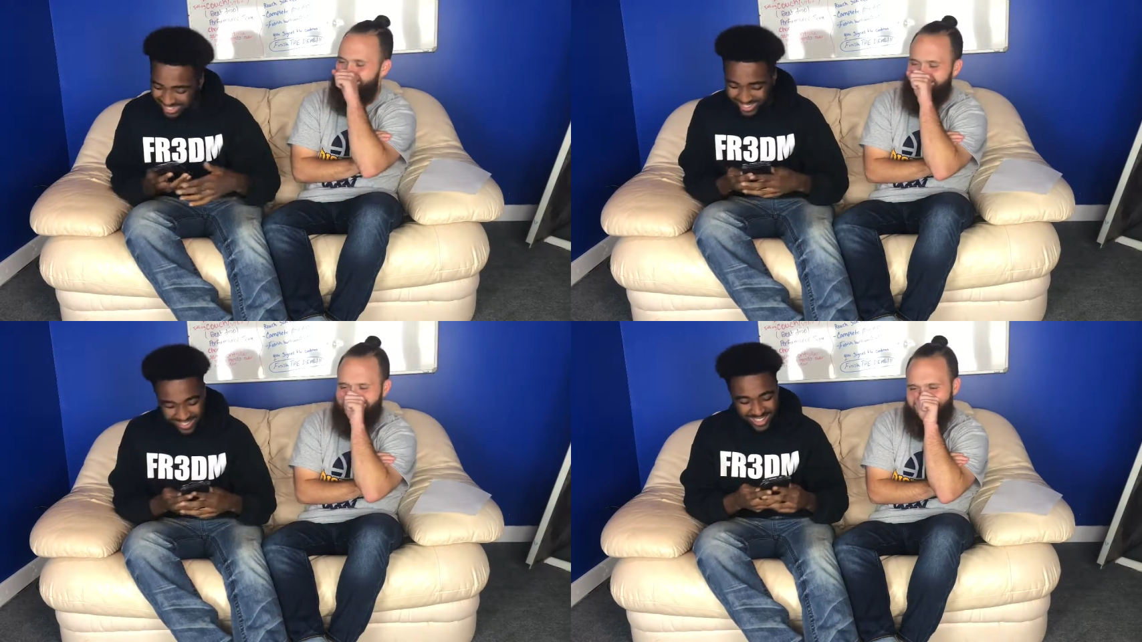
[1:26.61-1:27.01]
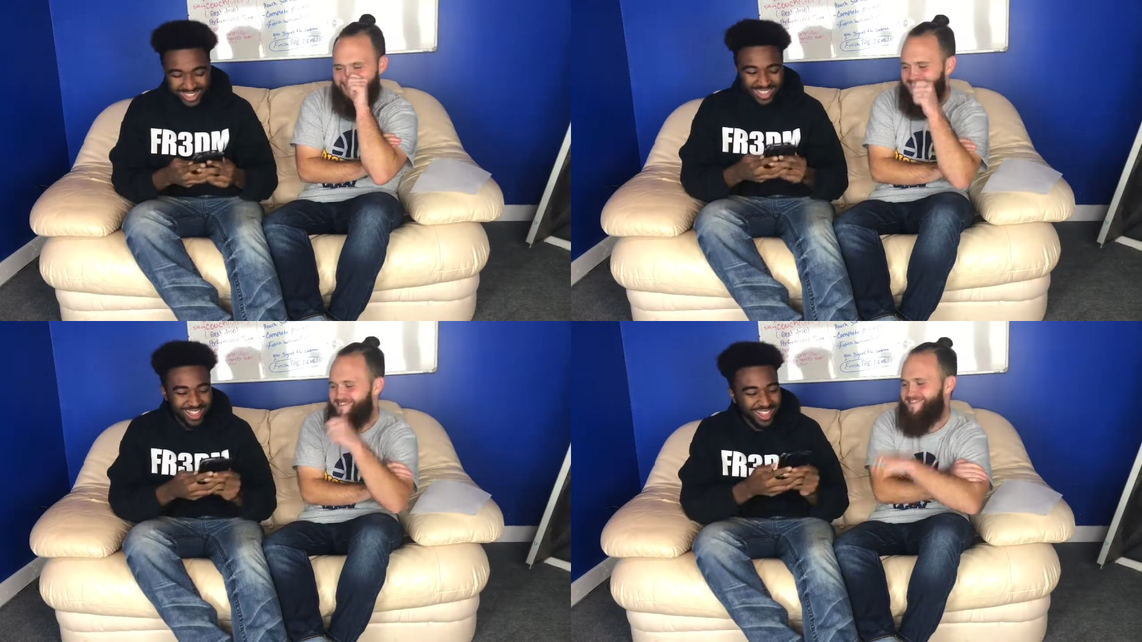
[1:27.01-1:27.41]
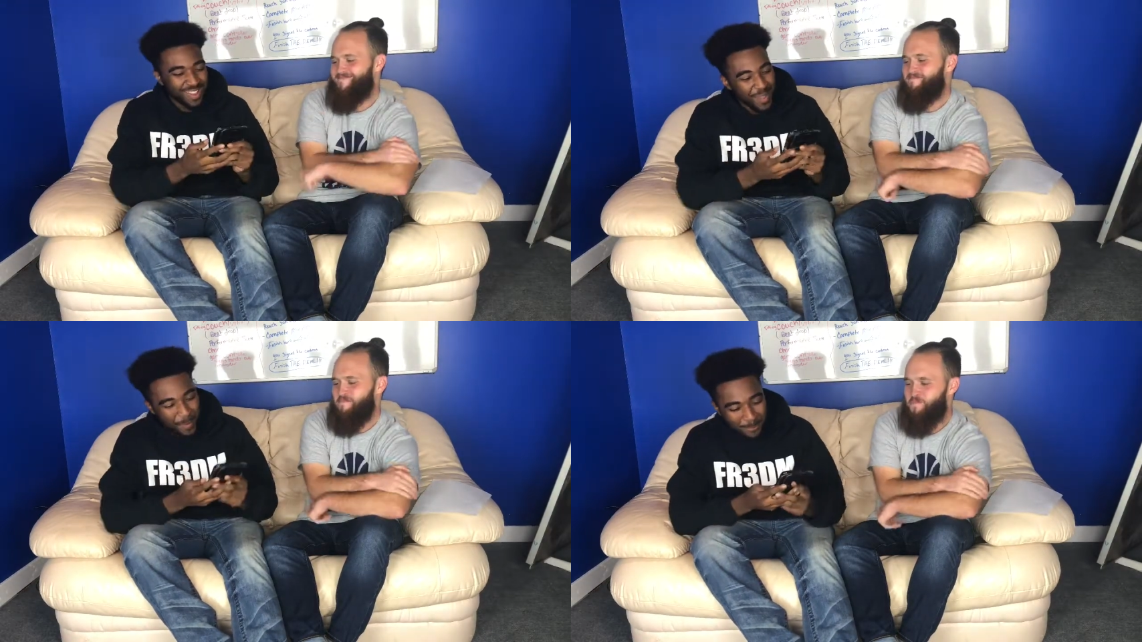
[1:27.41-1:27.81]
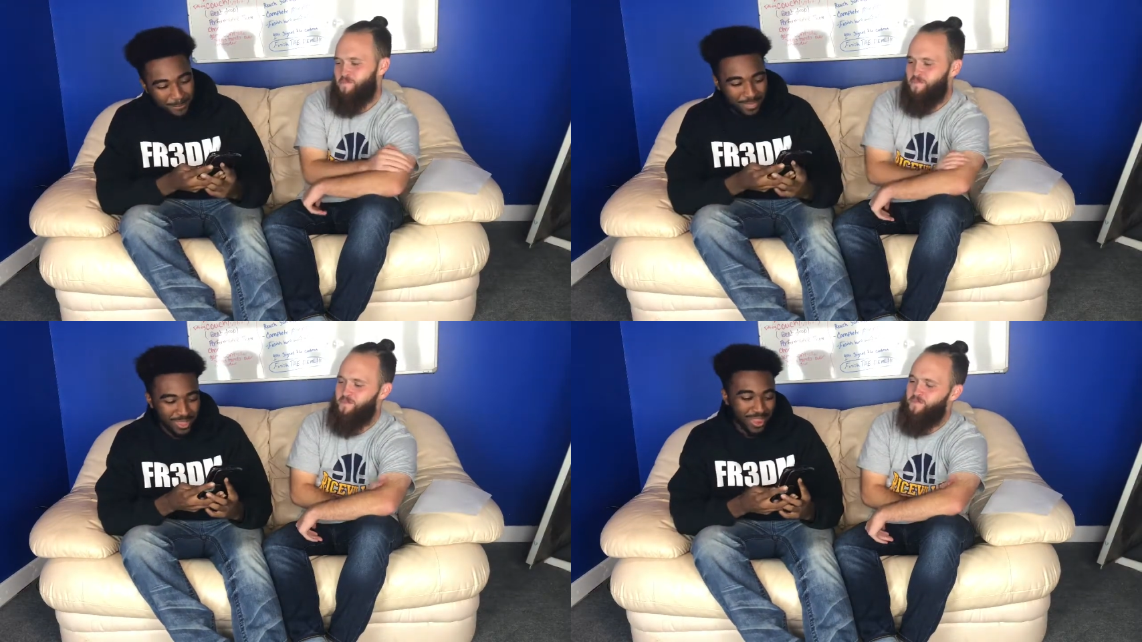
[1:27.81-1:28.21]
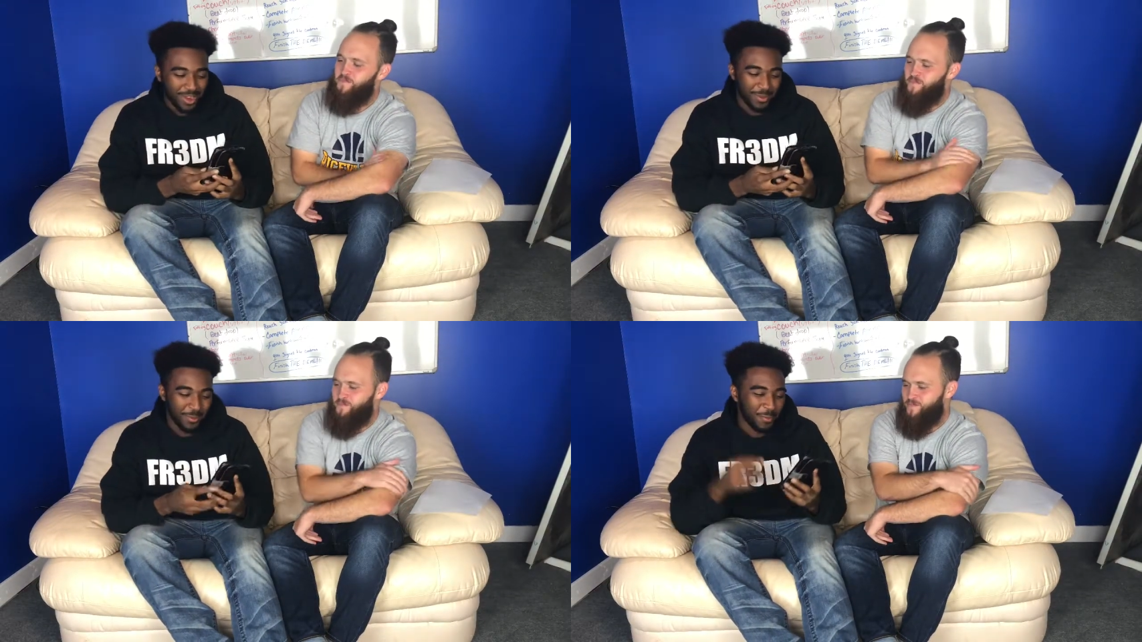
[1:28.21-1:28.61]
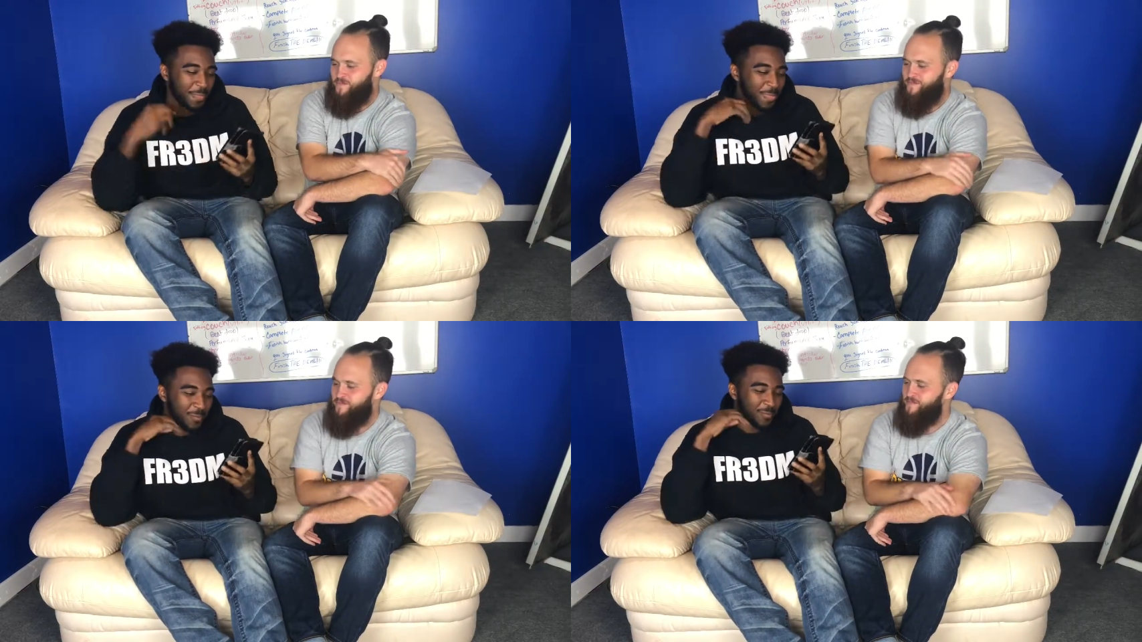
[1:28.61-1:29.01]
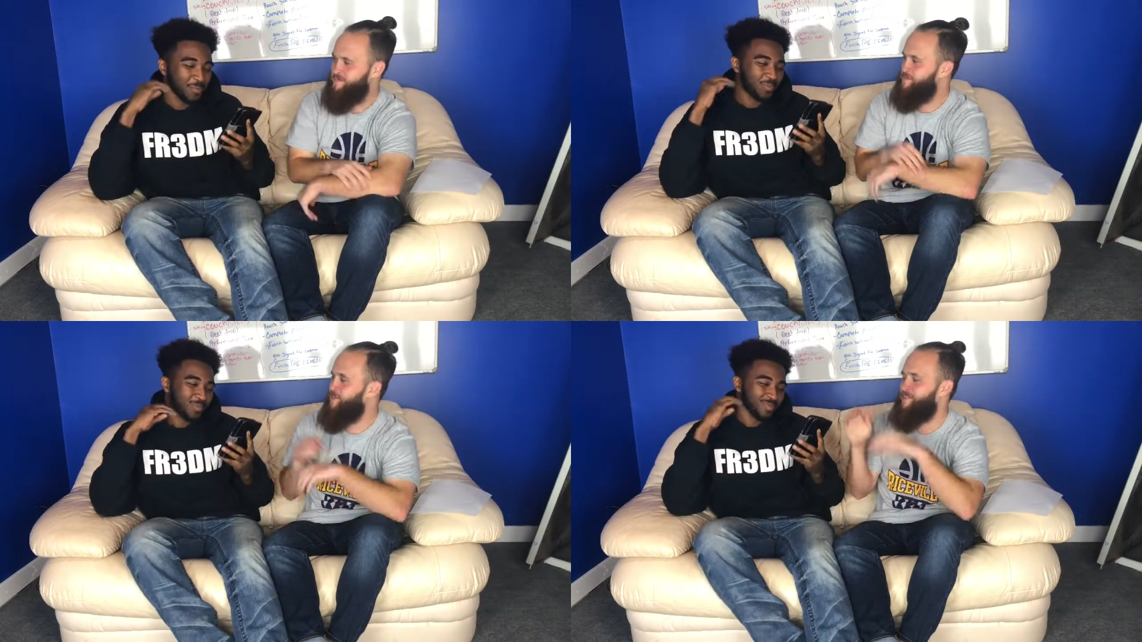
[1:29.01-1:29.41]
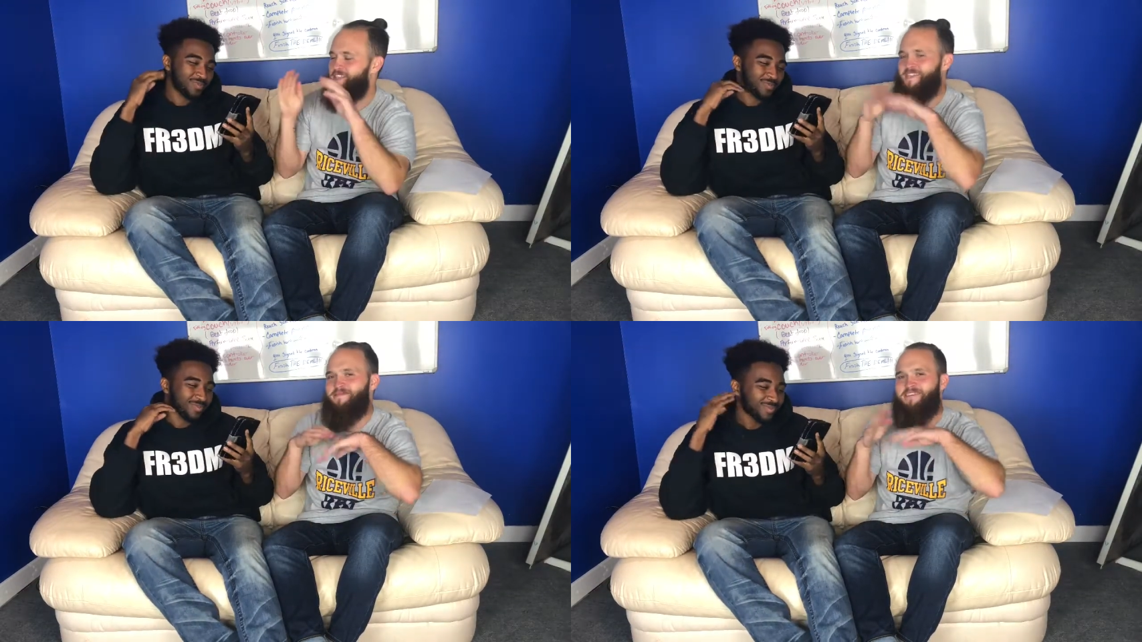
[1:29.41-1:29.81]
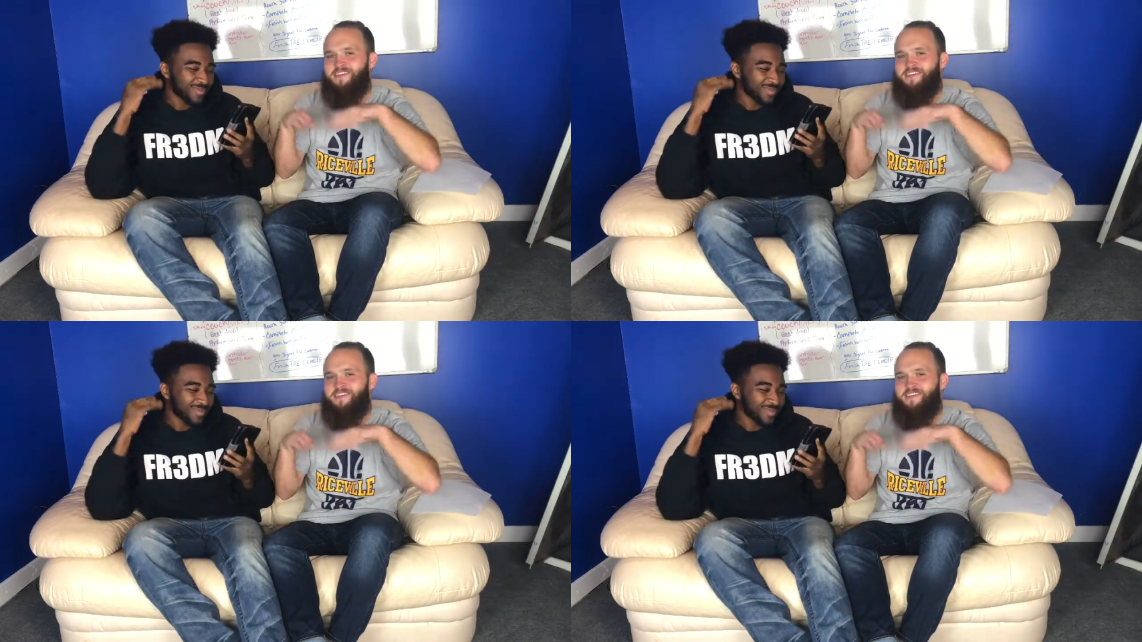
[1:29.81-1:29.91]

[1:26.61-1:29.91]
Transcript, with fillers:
Speaker 1: Okay. All right. Hold on.